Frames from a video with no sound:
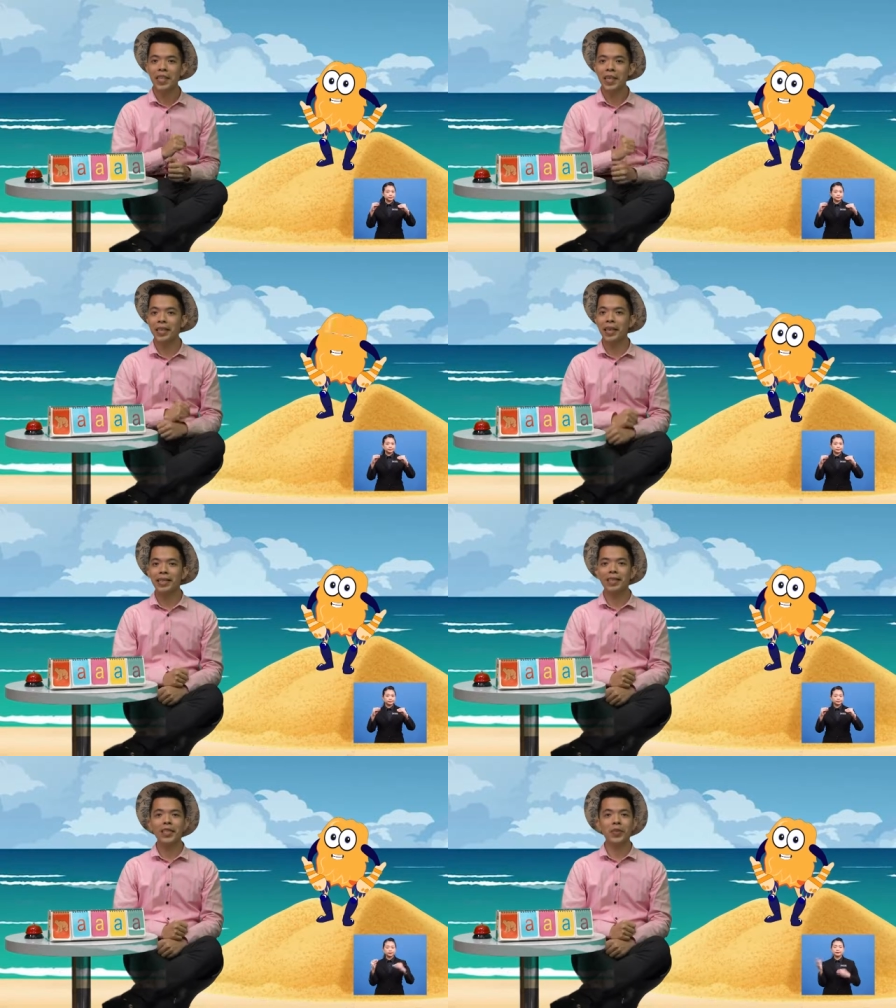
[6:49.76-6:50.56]
check the
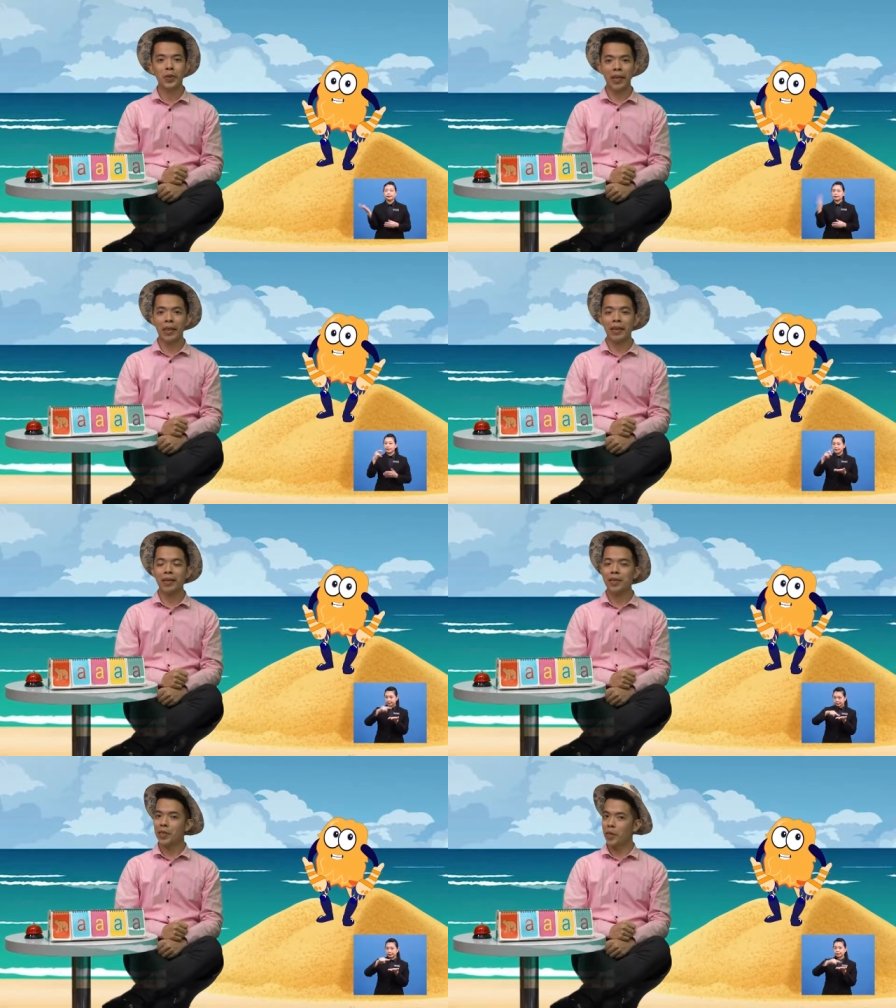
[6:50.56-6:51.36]
answers together,
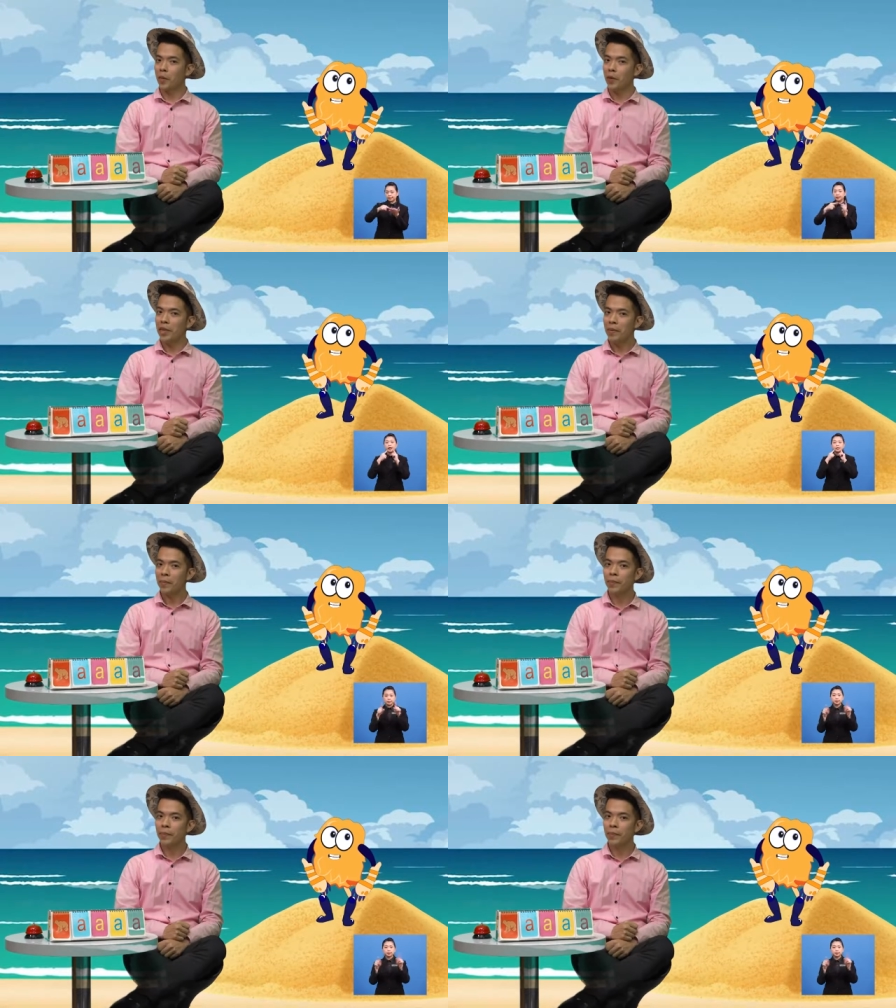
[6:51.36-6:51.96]
shall we?